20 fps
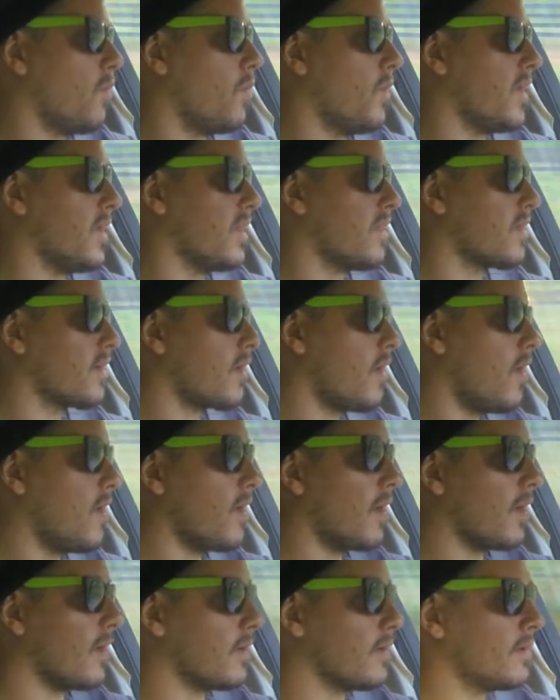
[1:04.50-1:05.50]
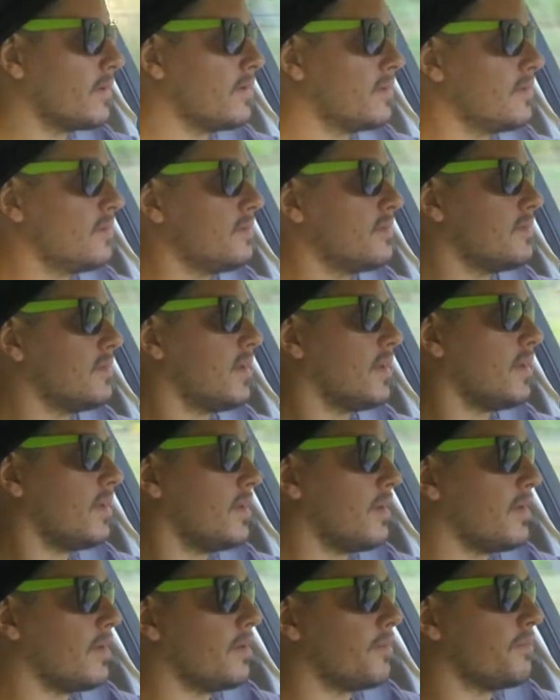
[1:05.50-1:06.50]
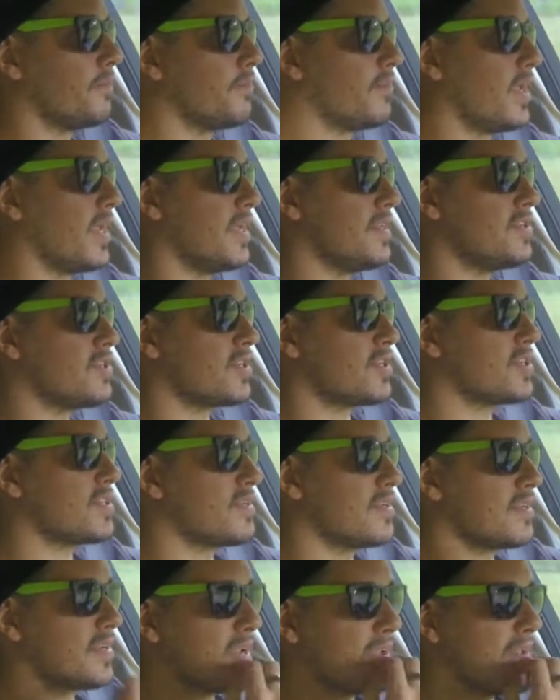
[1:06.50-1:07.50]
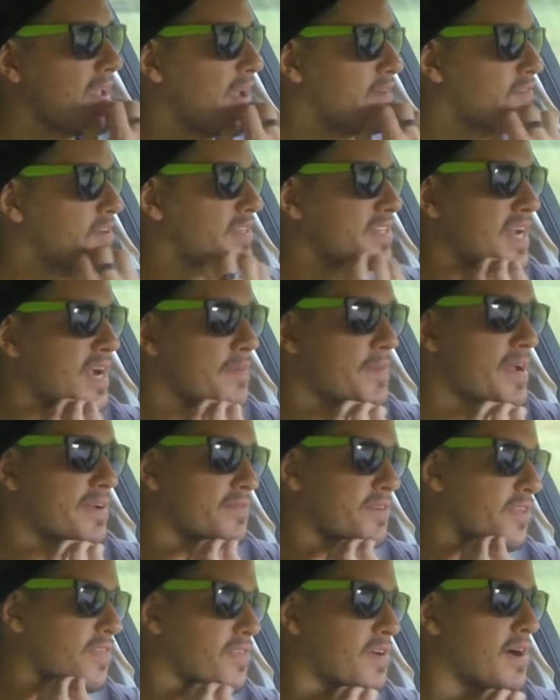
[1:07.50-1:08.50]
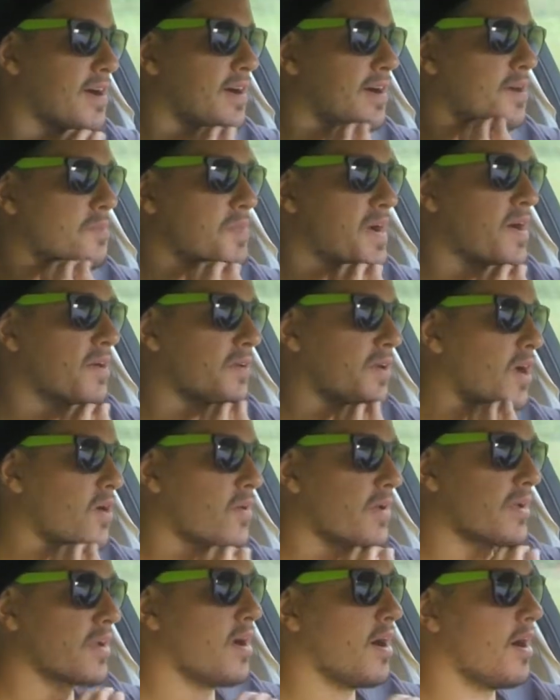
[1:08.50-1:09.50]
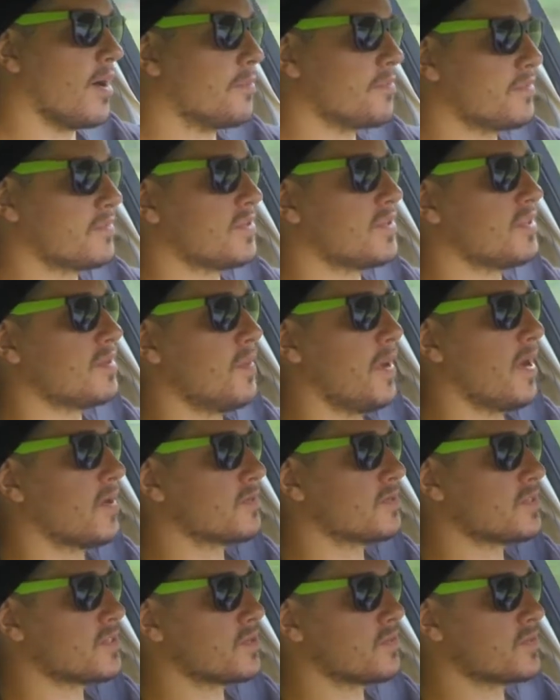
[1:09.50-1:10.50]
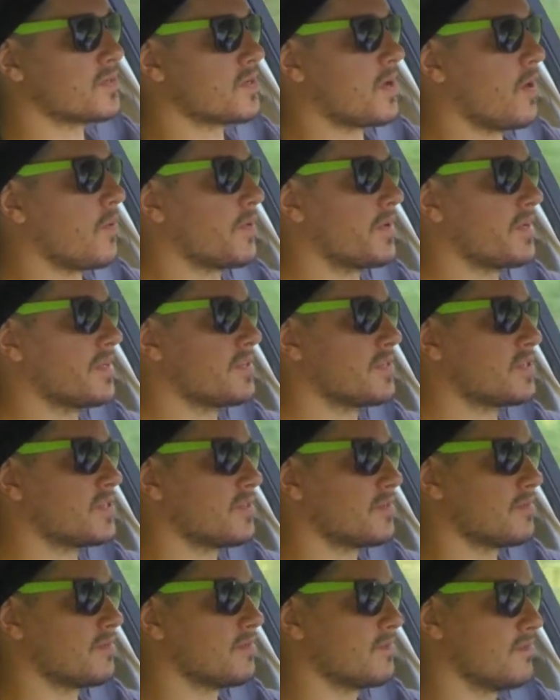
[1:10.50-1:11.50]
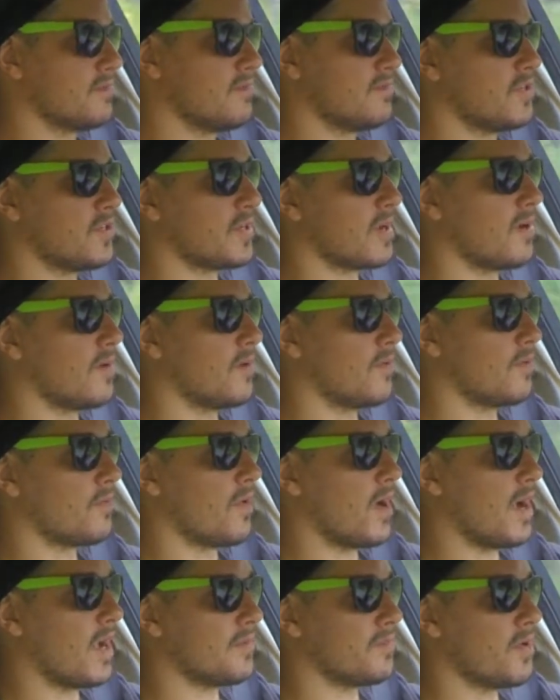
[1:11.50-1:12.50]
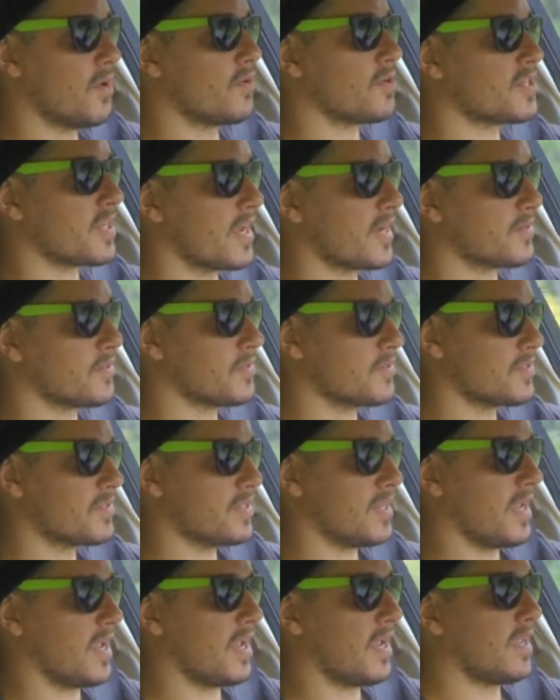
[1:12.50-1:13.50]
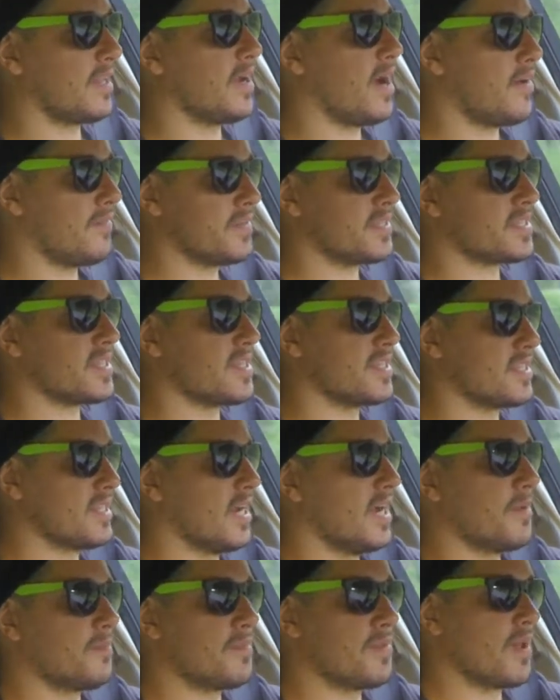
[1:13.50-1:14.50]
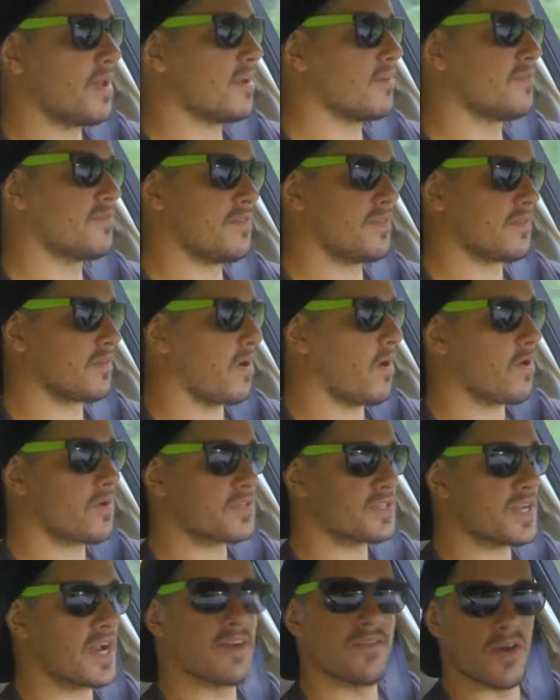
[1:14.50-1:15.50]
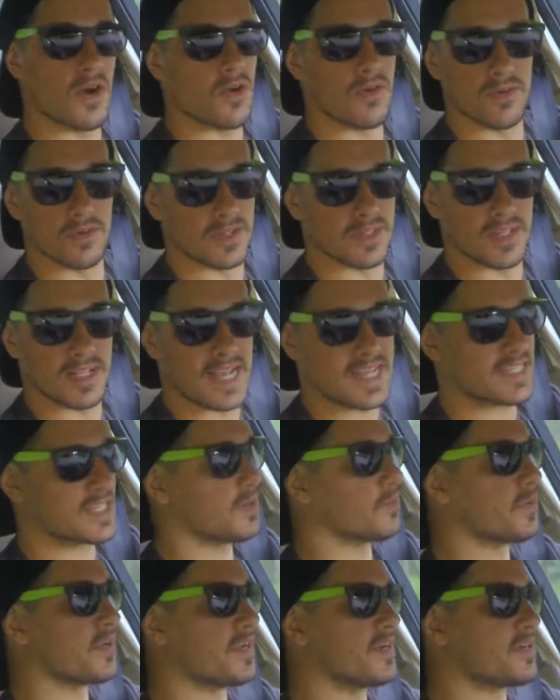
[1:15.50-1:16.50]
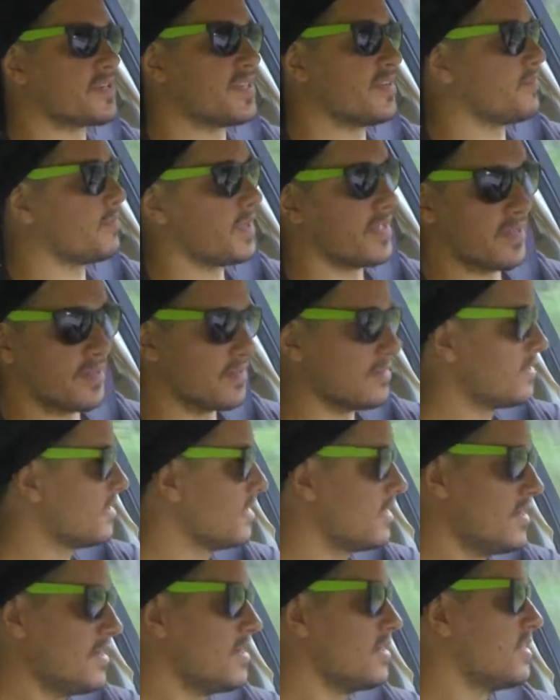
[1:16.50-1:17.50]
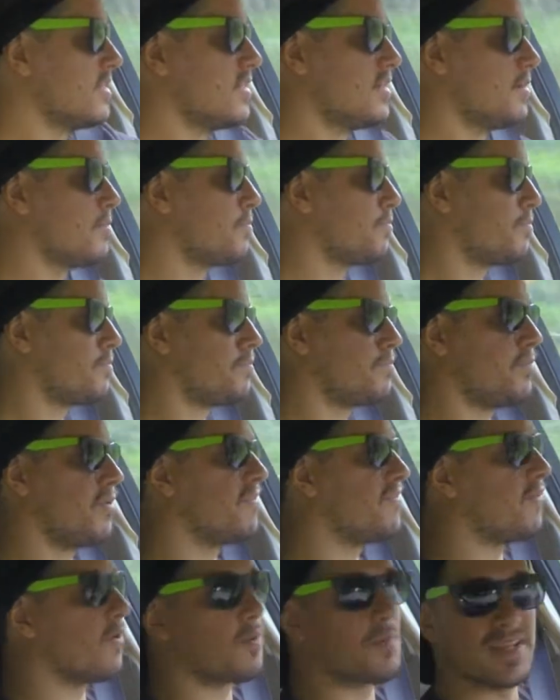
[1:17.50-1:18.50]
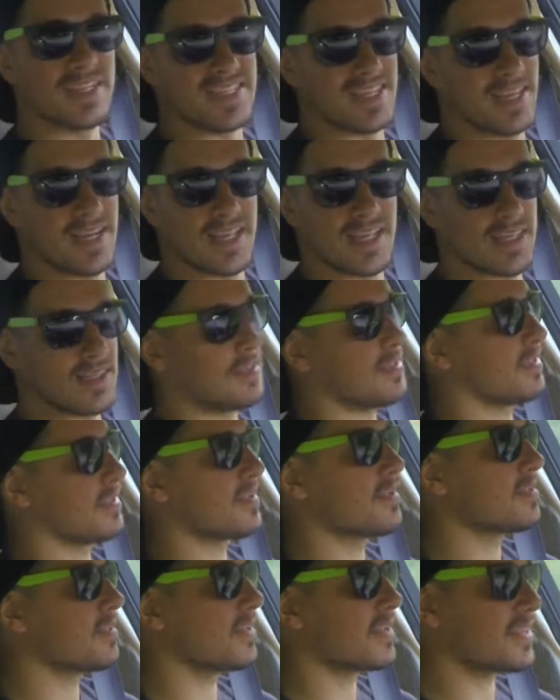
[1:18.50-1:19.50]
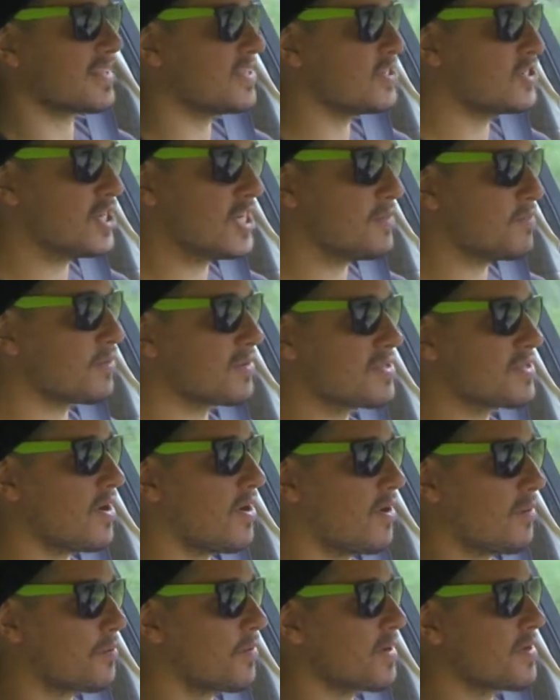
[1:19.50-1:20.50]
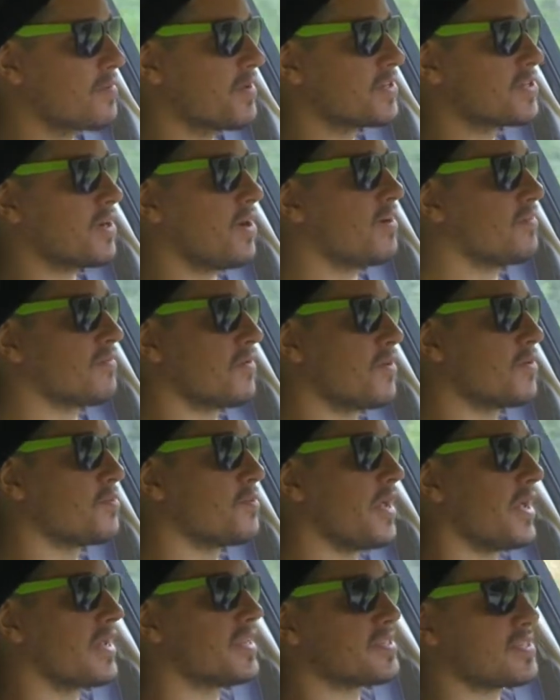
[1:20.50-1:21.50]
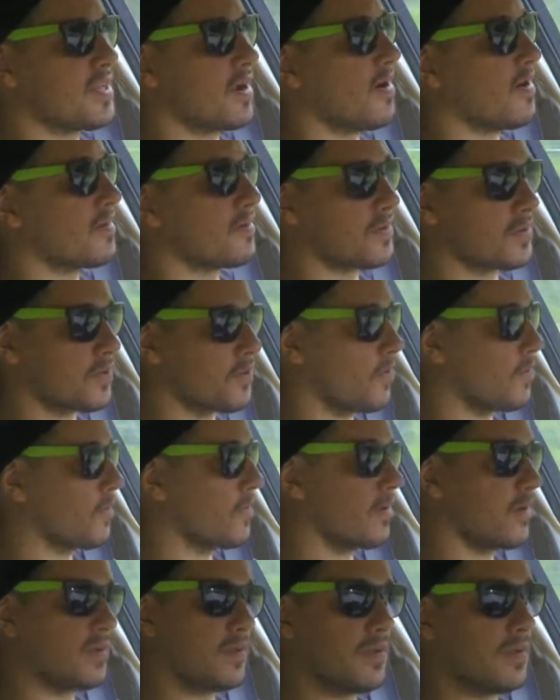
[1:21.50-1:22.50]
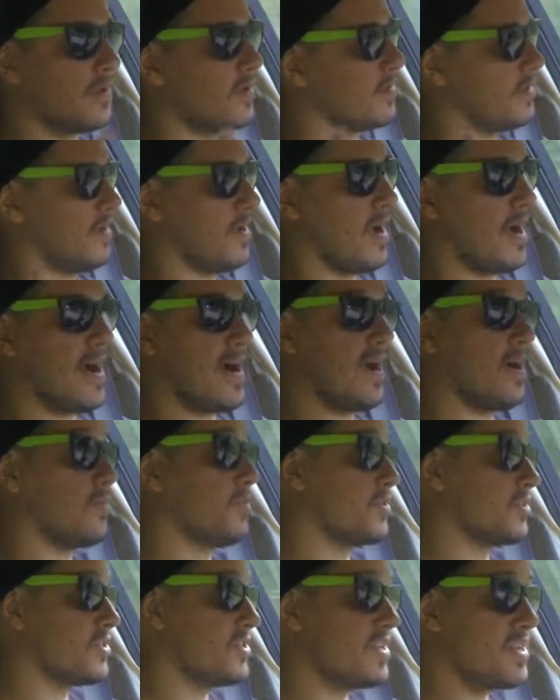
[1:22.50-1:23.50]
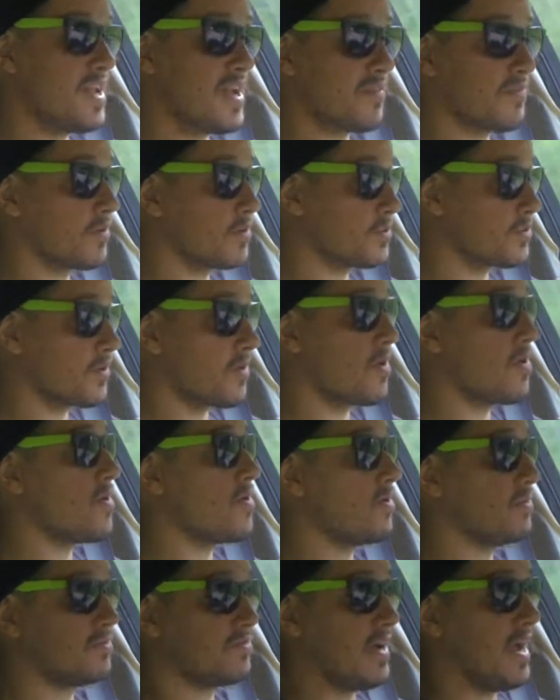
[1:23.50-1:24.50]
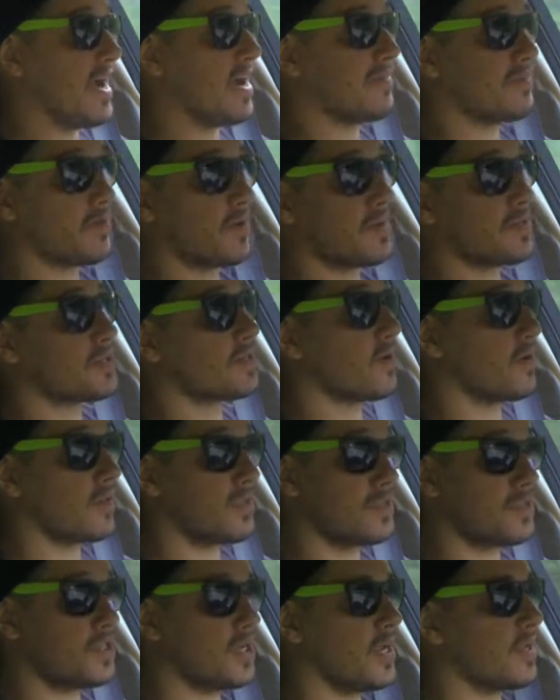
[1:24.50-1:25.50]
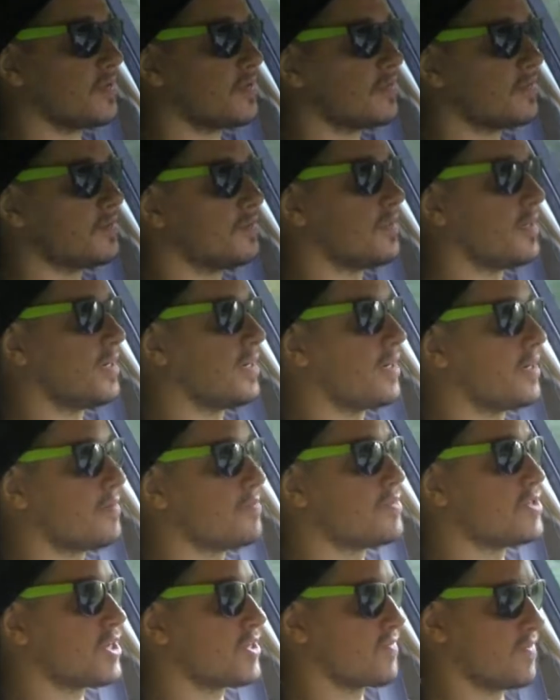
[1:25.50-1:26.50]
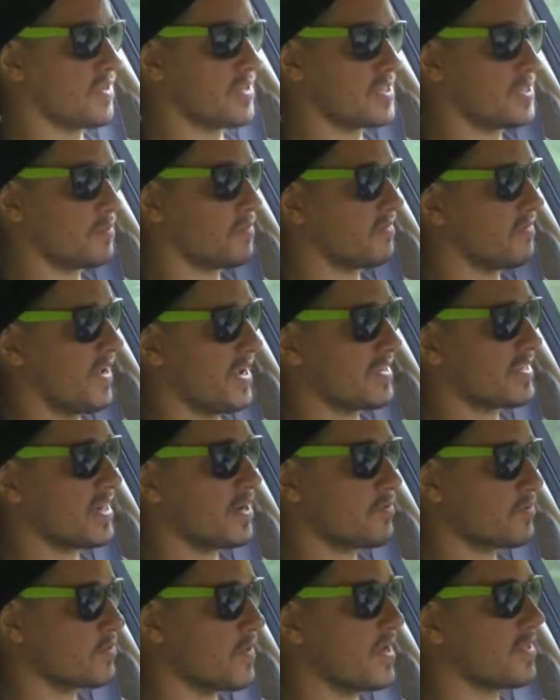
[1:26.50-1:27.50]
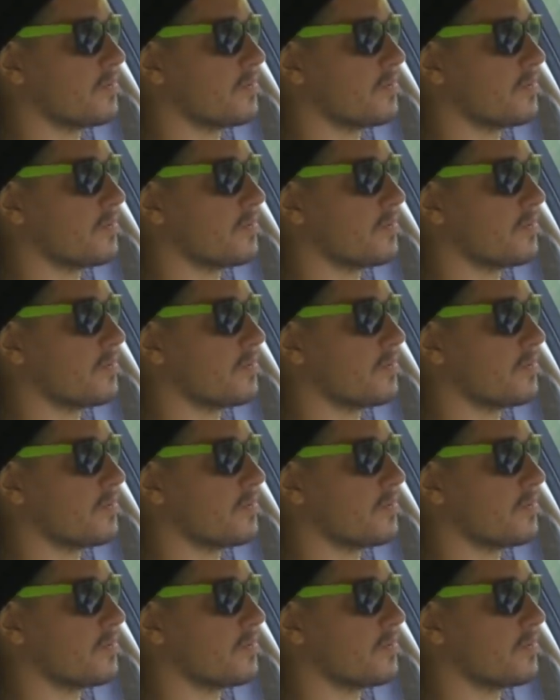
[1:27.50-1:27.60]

with a car. It just, every time I ever thought about going up to the mountains, it was always to go ride motorcycles. And obviously at the time, none of the cars that I've owned in the last couple of years have been performance anything. Like the Jeep was all pretty much off-road based. The Honda Accord, I almost never drove after I started the channel, just for the simple fact that I was riding